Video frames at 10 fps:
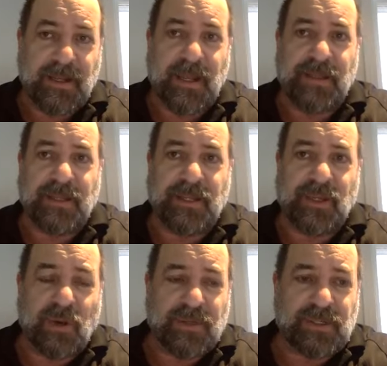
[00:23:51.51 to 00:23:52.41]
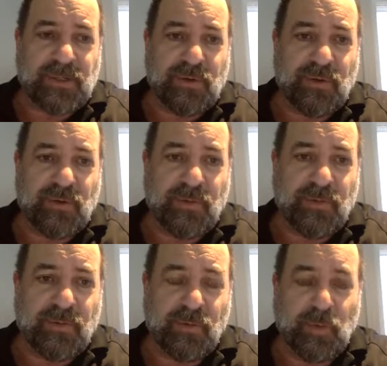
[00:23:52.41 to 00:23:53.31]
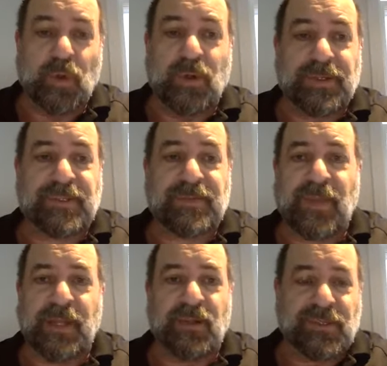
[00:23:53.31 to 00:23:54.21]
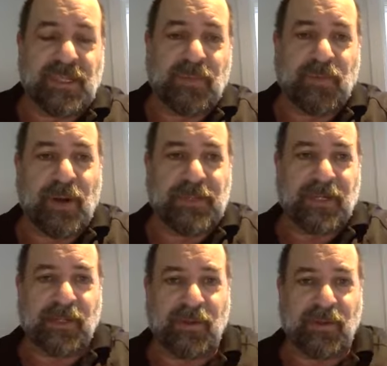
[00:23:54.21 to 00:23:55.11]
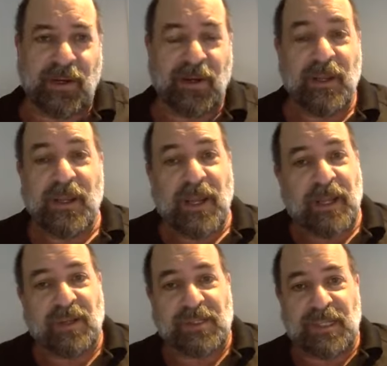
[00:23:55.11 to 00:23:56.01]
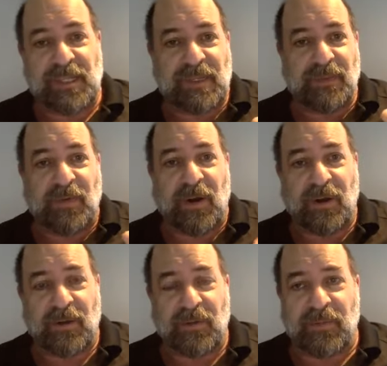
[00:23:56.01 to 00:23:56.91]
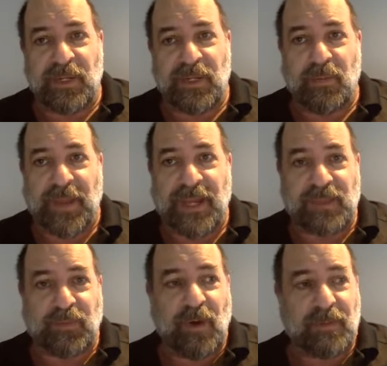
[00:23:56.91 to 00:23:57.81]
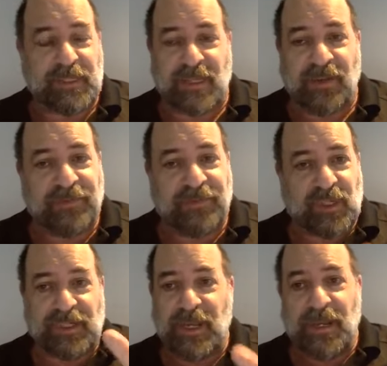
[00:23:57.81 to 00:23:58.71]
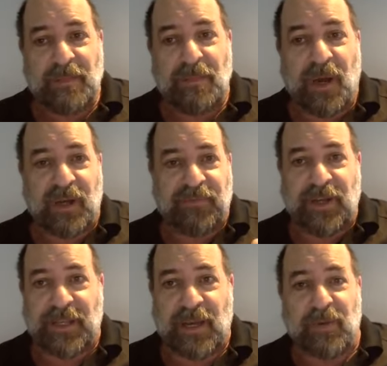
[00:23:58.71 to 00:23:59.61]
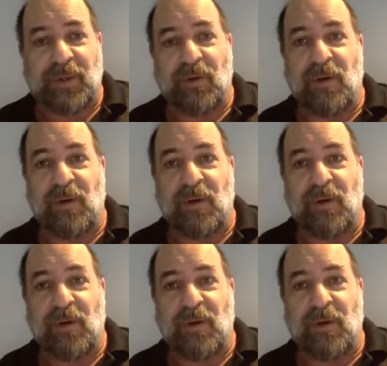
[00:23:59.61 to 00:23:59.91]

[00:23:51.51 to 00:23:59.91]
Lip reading: and then you go into rules, and you'll see the prompt editor there, and you'll see some of our base prompt stuff, and just modify that with your own